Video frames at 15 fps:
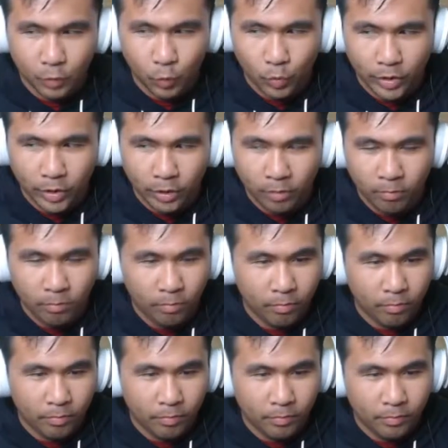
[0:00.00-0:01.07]
Okay.
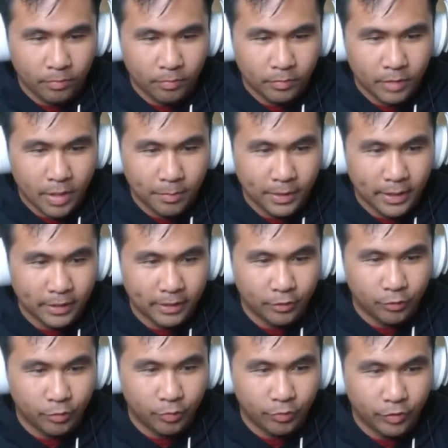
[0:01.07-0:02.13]
I'm gonna get this
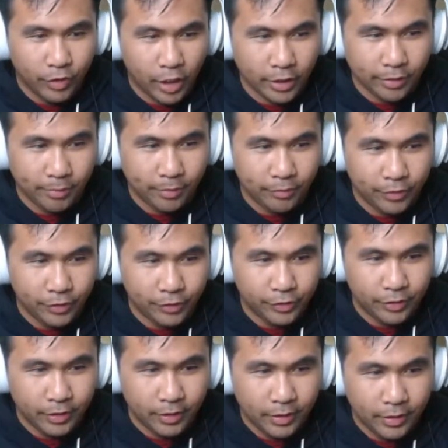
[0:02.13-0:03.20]
document first.
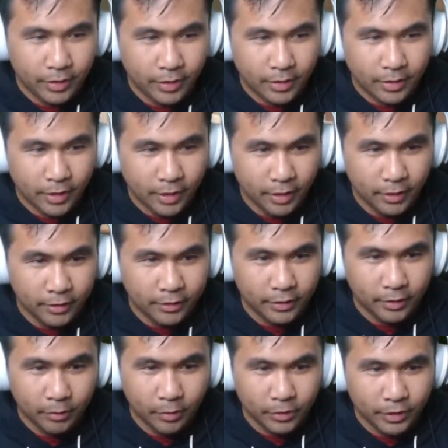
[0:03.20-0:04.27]
Uh, let's see
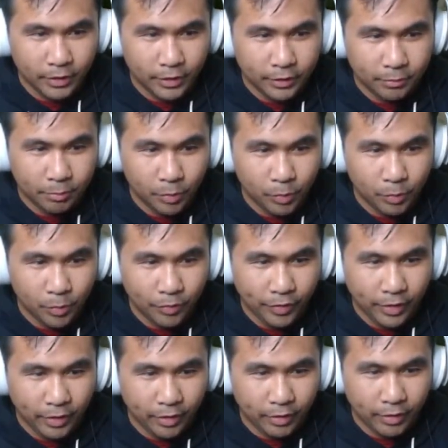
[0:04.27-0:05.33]
what's in this room over
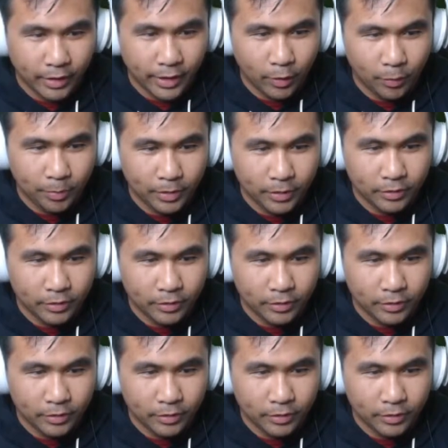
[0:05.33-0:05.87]
here. Can I open this?